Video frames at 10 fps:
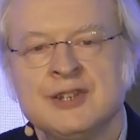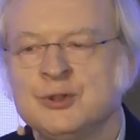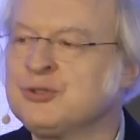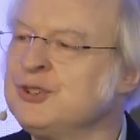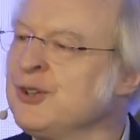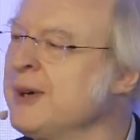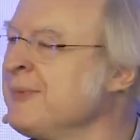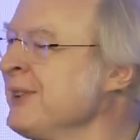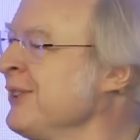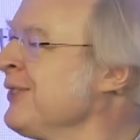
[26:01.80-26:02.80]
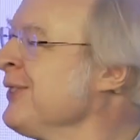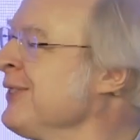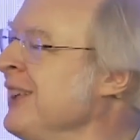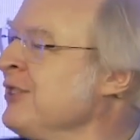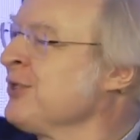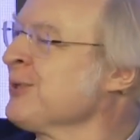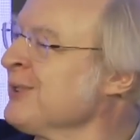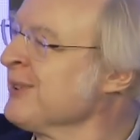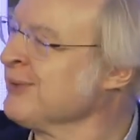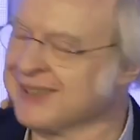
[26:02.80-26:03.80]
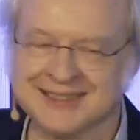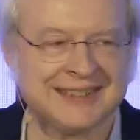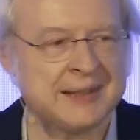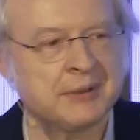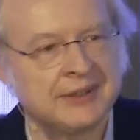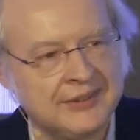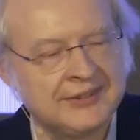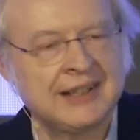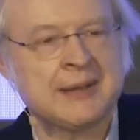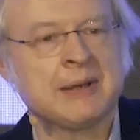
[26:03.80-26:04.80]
usually I'm very assured of what I say, but this time